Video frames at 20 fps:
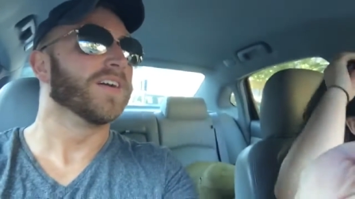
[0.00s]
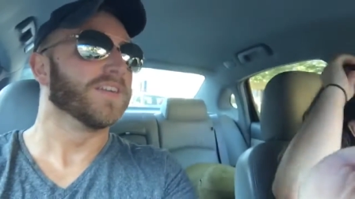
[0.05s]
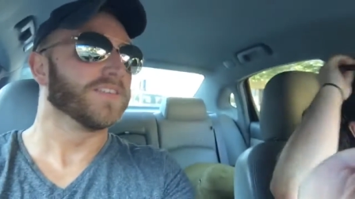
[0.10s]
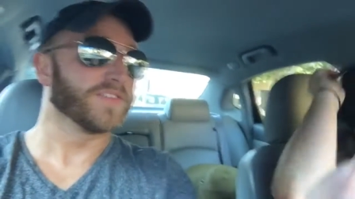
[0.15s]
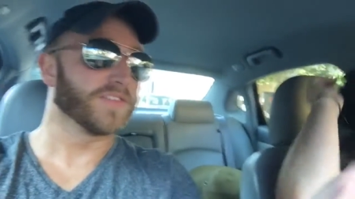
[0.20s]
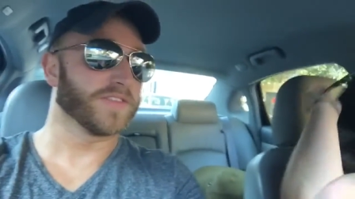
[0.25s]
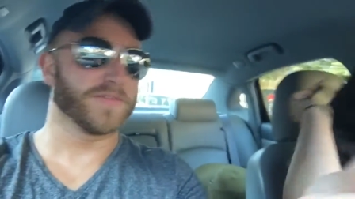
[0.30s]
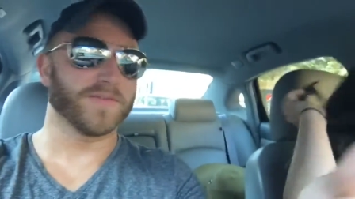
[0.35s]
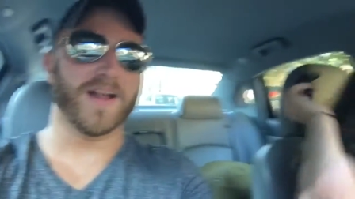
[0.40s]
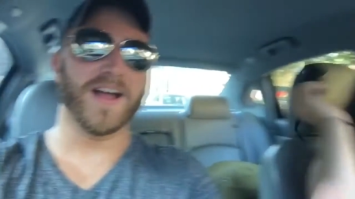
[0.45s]

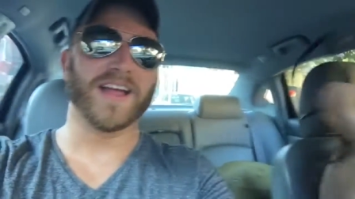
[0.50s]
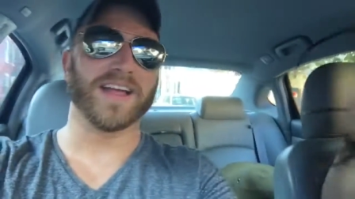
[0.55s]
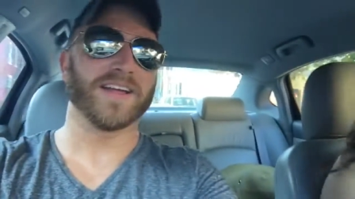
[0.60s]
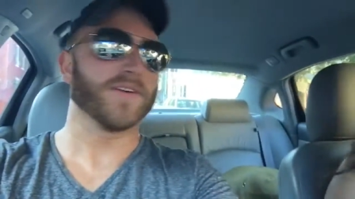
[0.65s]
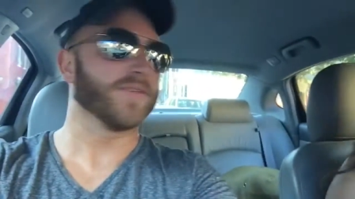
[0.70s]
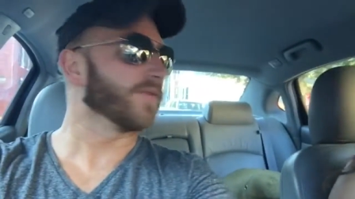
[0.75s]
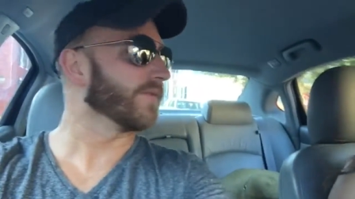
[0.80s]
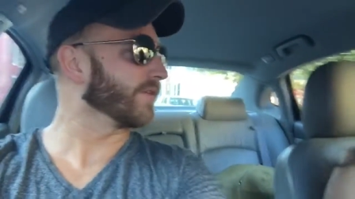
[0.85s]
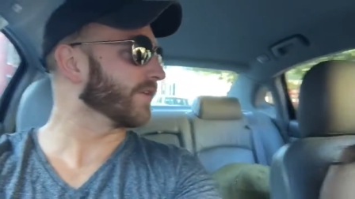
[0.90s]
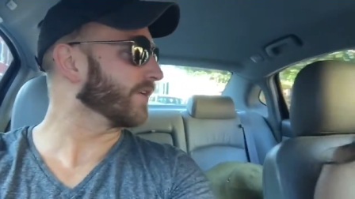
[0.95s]
to the right.
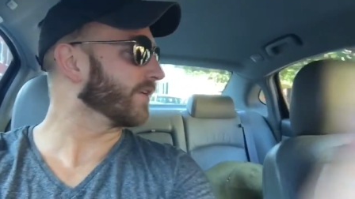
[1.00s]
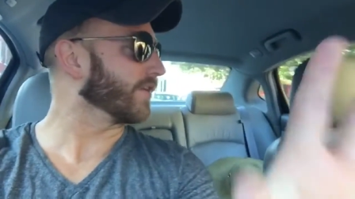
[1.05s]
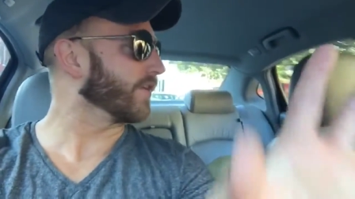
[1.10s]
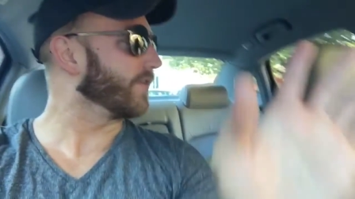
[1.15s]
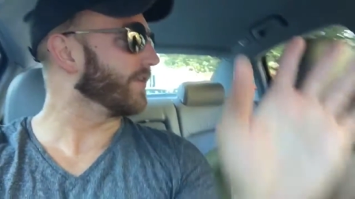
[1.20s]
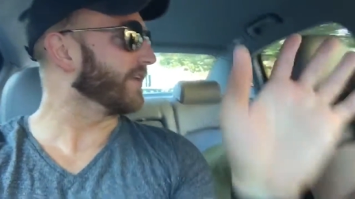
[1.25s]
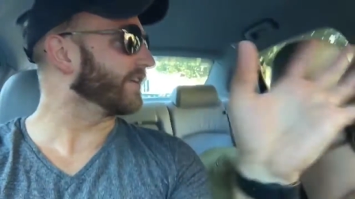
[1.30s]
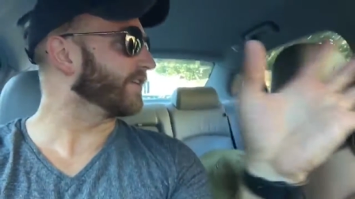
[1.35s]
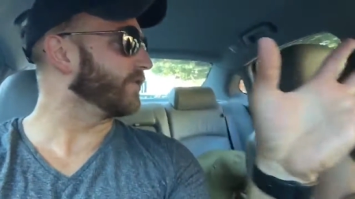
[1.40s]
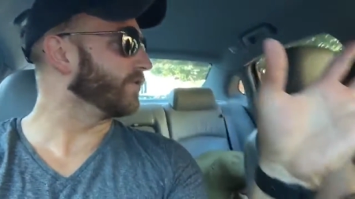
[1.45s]
We're gonna
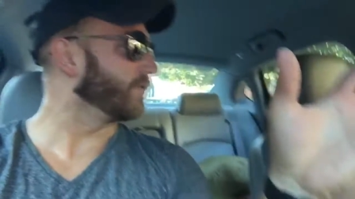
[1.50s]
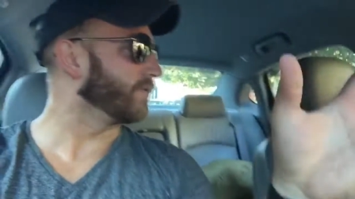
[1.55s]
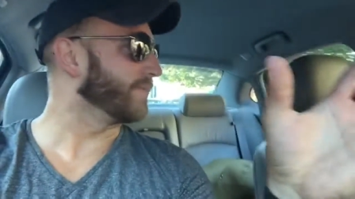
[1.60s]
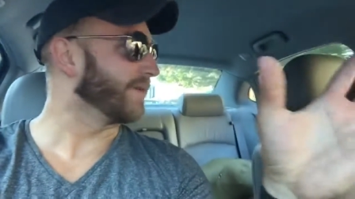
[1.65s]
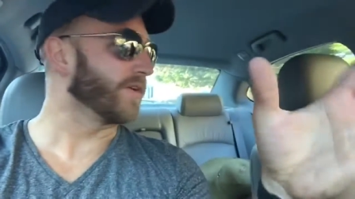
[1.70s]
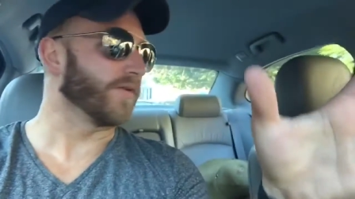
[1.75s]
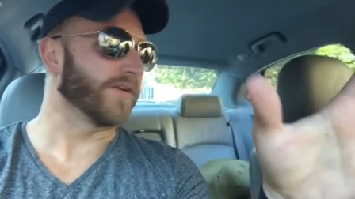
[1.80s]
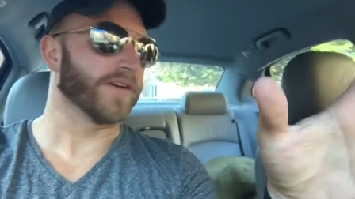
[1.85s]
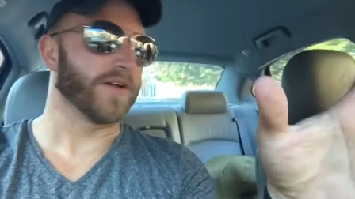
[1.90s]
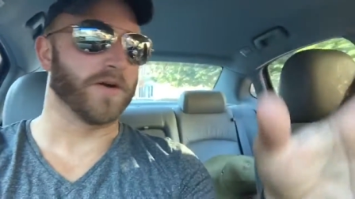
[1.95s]
go like you would
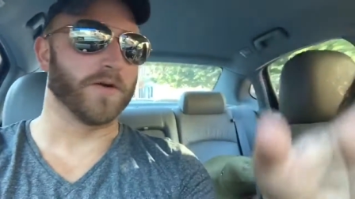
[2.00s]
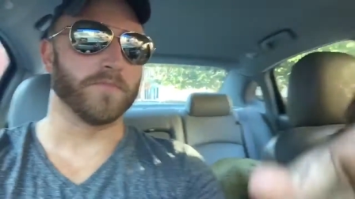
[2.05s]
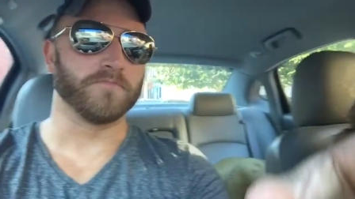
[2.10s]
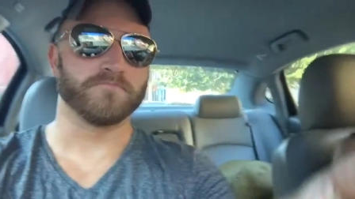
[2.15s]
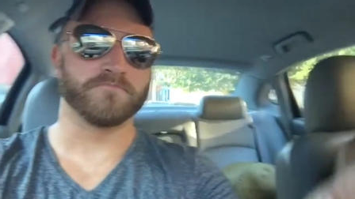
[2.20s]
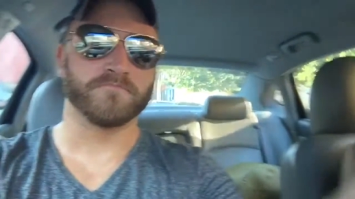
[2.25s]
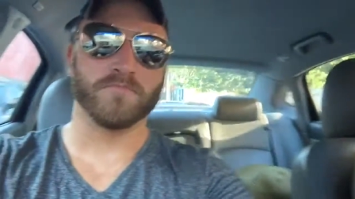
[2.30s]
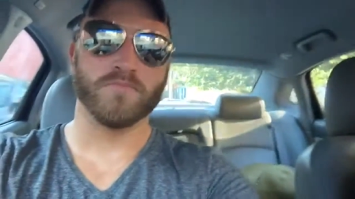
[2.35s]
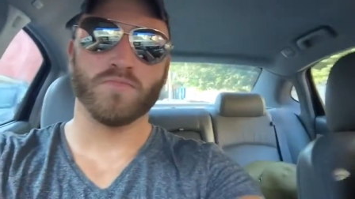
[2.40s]
be going home.